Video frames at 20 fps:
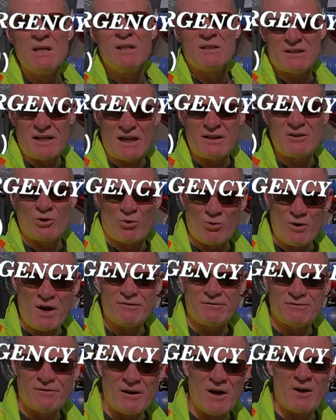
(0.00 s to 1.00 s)
tend to create
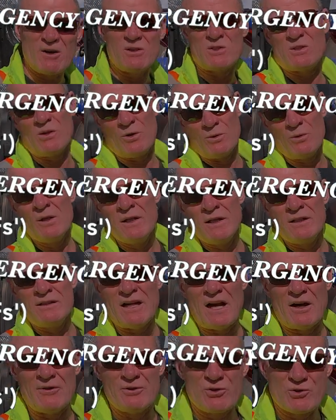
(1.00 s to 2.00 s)
fires. So
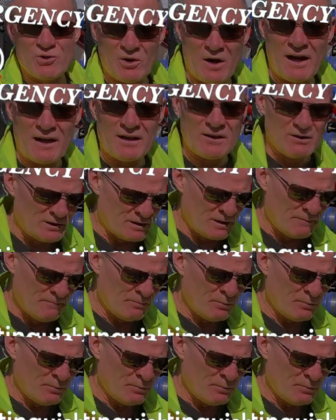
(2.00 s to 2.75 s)
now they're triangles.